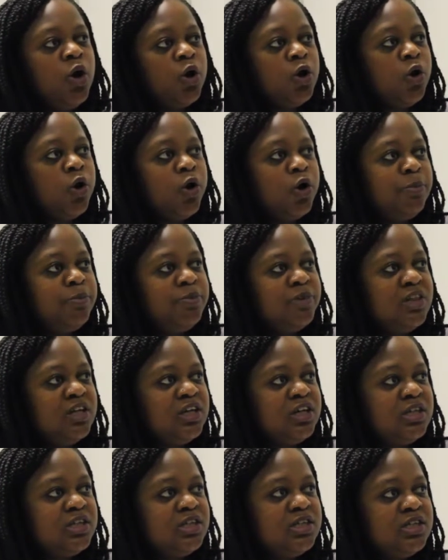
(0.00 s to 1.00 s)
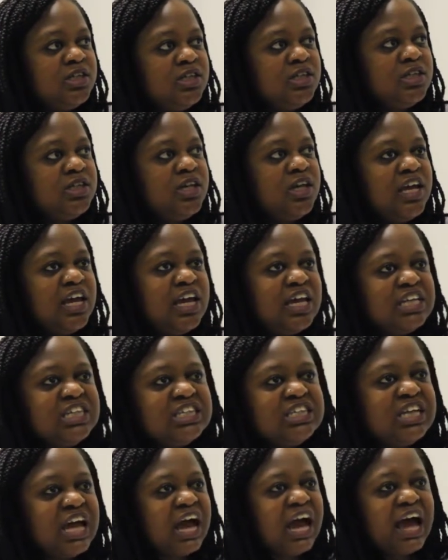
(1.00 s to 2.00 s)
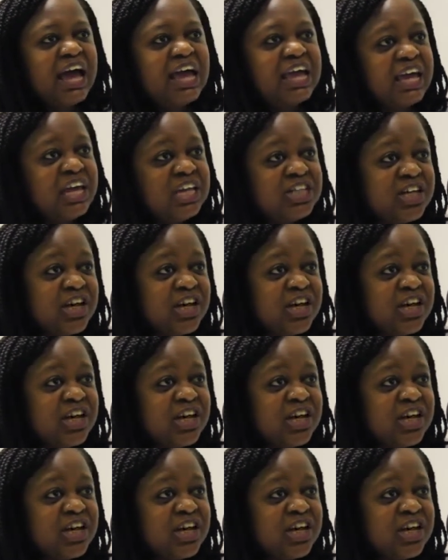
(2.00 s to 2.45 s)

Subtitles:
curb this STI,